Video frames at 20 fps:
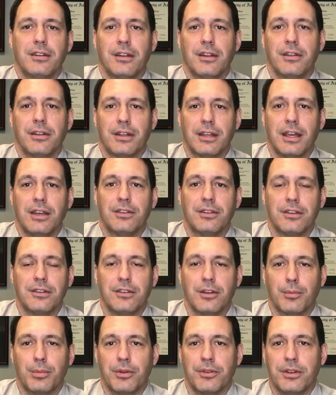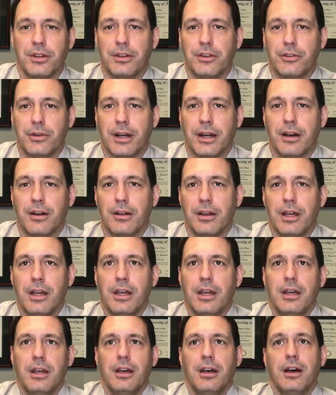the case can still proceed to trial.
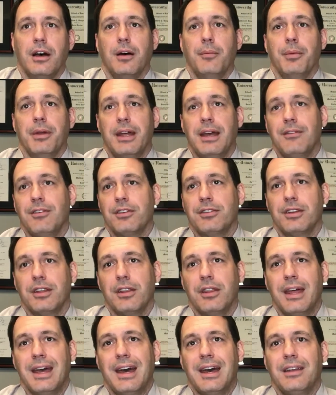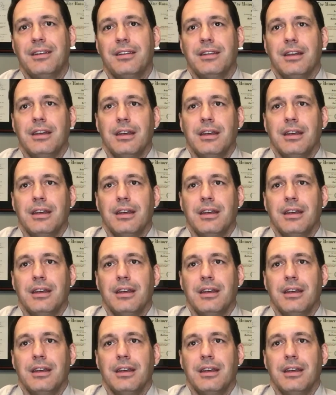But having said that,